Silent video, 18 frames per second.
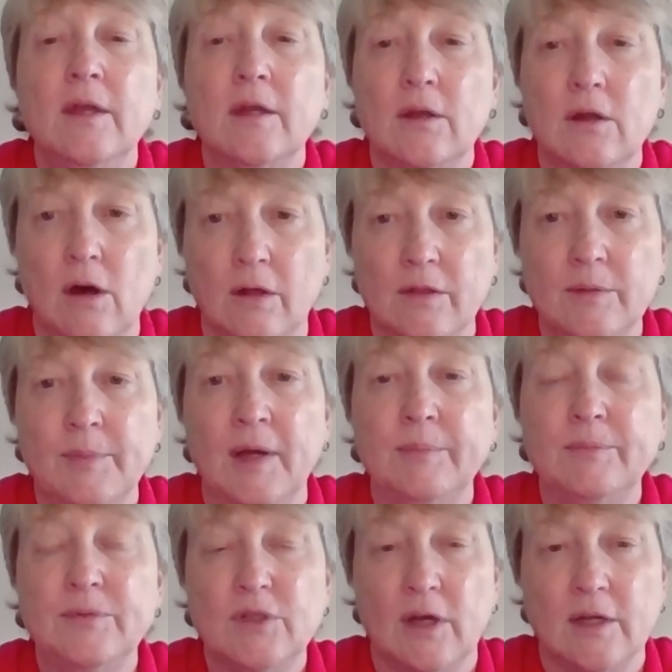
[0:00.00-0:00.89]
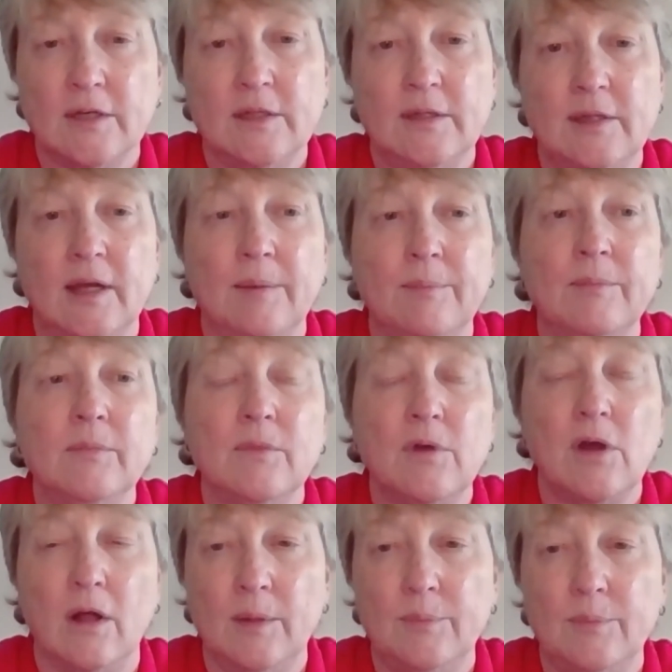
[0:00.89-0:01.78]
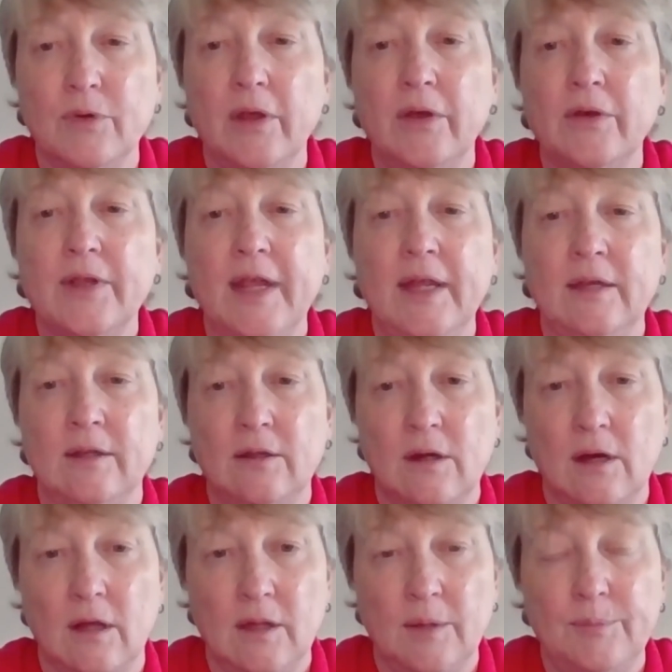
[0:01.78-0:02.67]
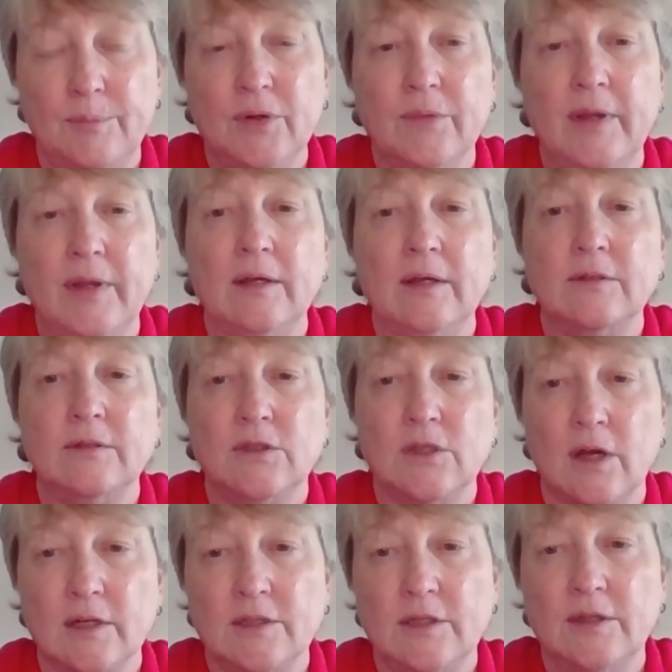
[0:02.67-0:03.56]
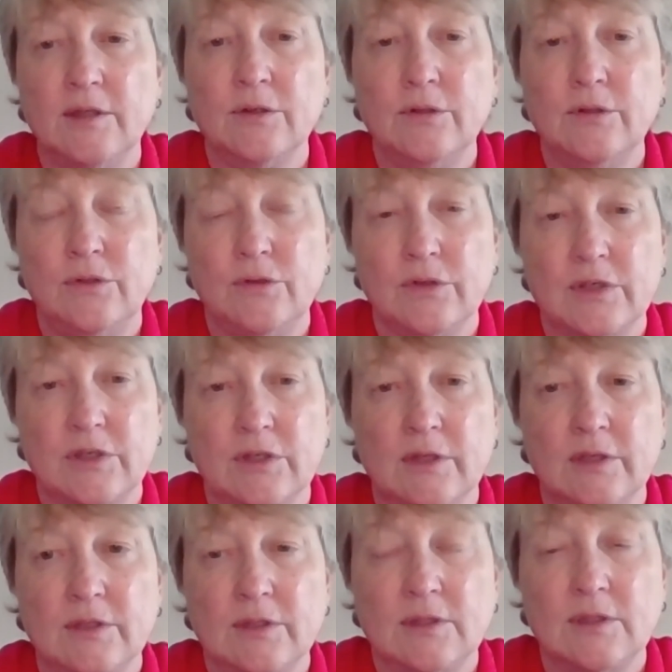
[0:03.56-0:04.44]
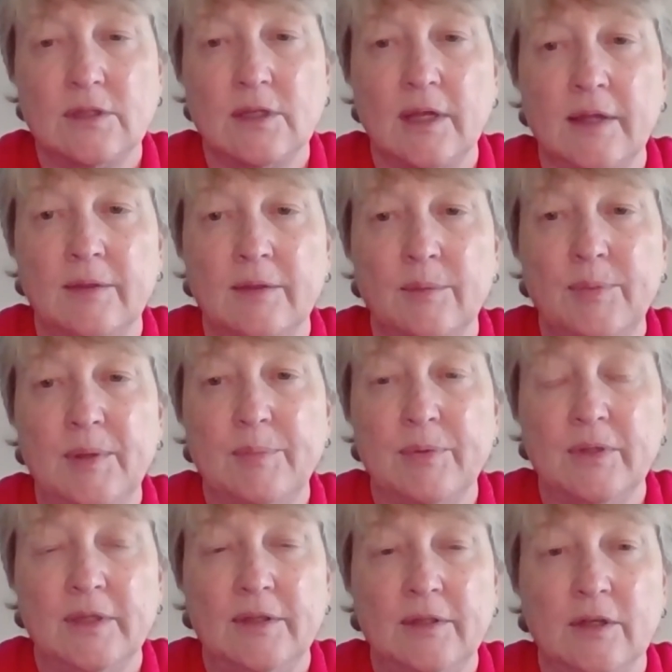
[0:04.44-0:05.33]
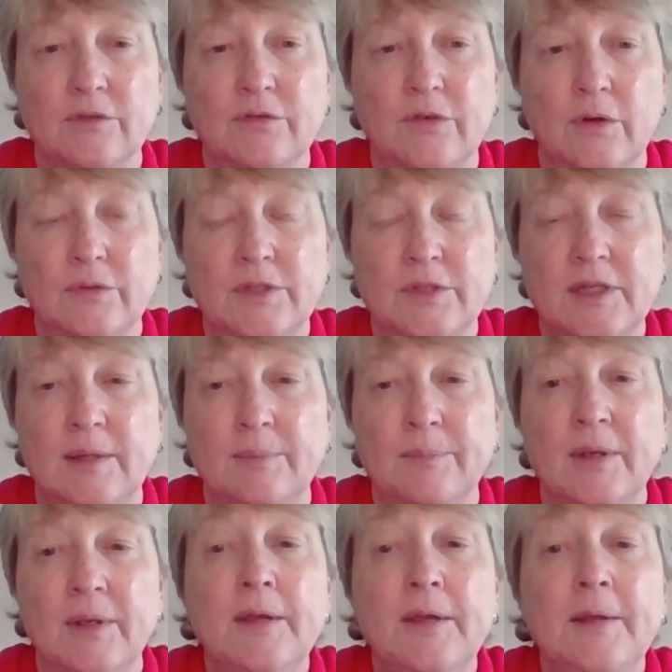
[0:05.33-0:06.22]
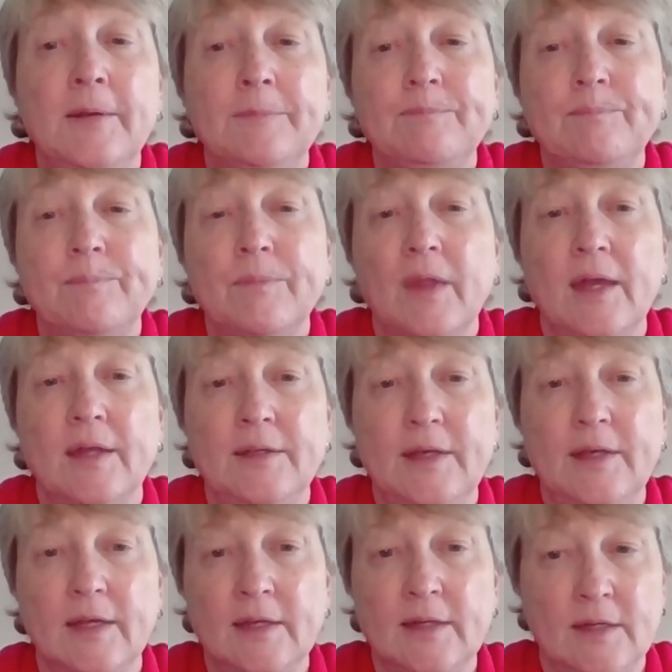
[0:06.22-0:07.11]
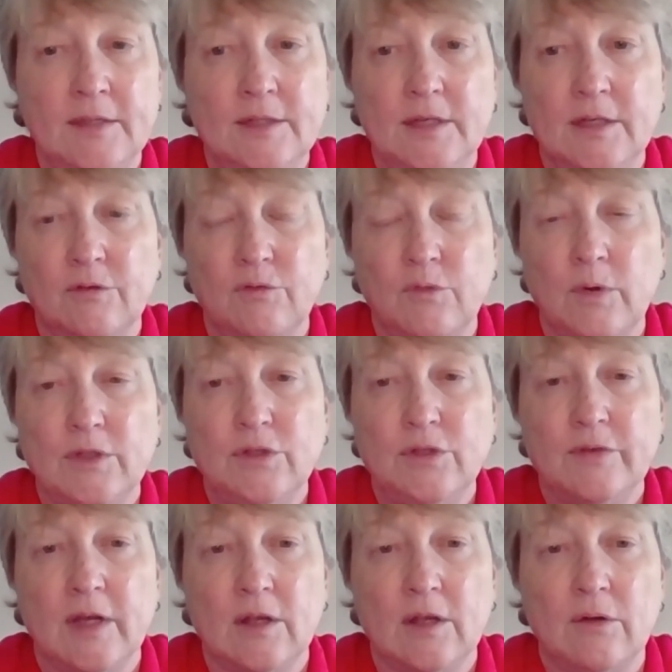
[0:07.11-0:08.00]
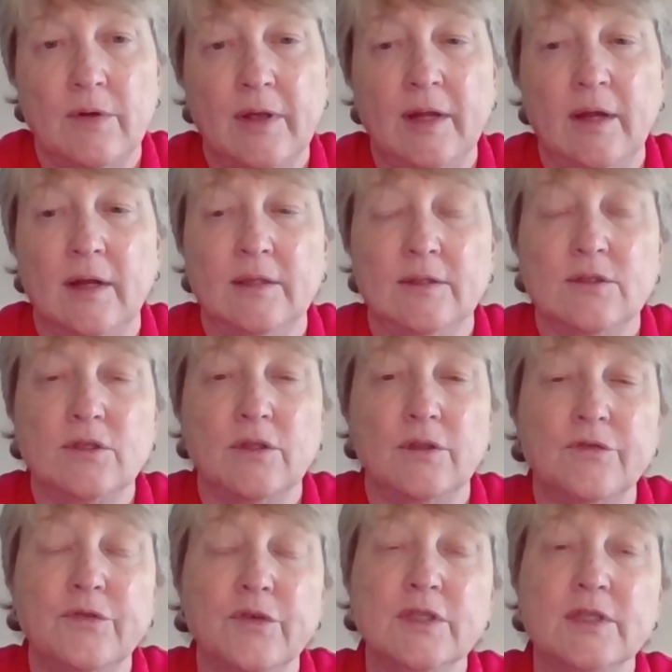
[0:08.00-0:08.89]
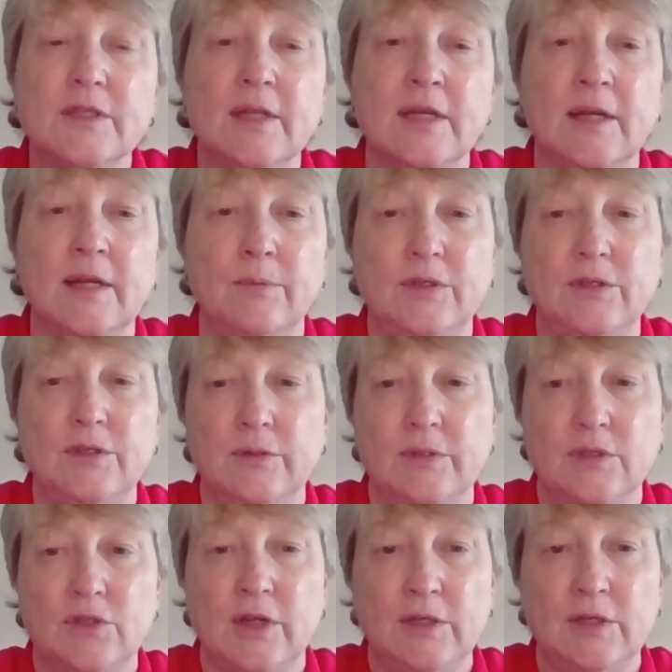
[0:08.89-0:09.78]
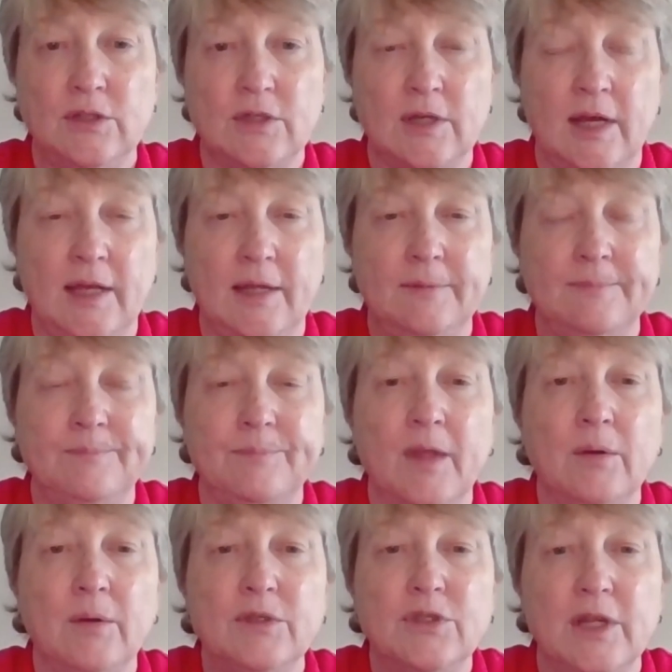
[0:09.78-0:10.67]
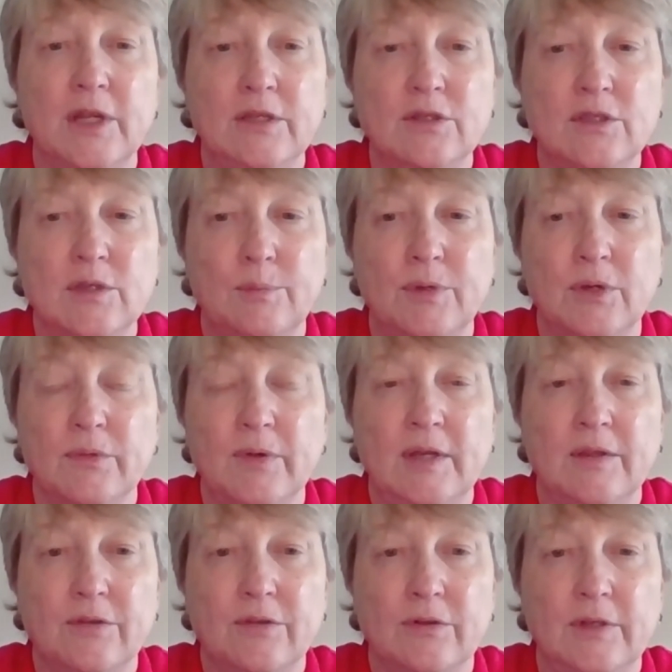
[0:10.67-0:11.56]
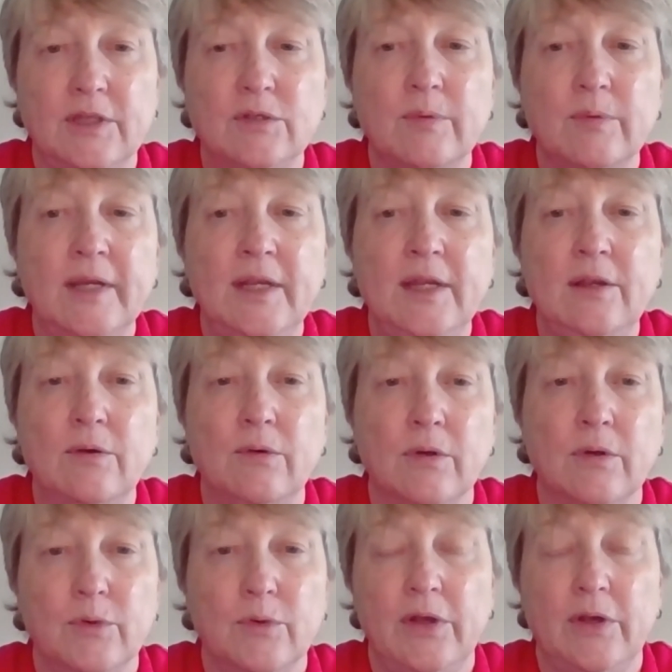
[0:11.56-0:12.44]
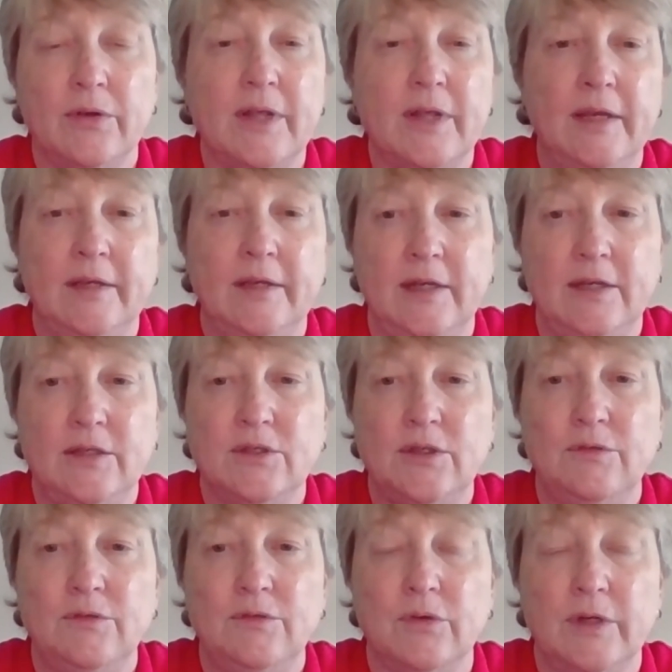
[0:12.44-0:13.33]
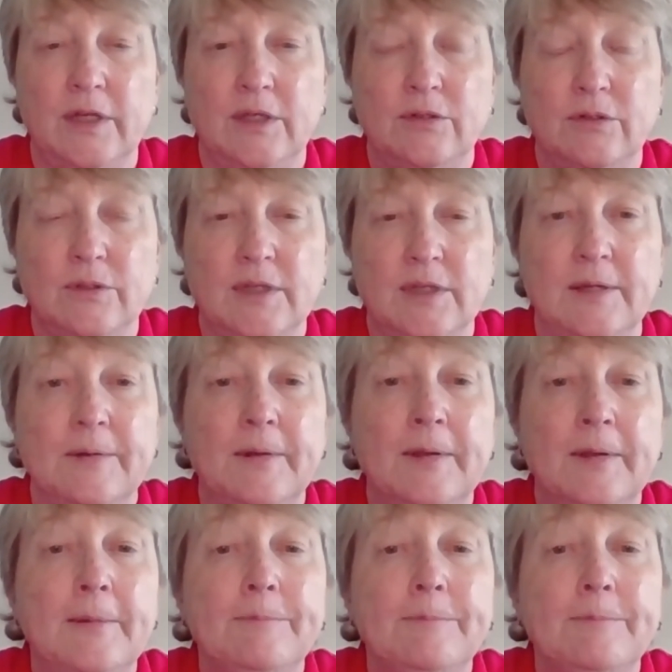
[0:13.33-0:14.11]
call them up, talk to them, call up Royal Canin, call up Purina, talk to their nutritionists and the people in their phone team, and get an idea of what you've got going on. So the first thing I would do is change diet. I would change to Purina 30/20 or Royal Canin HT42D.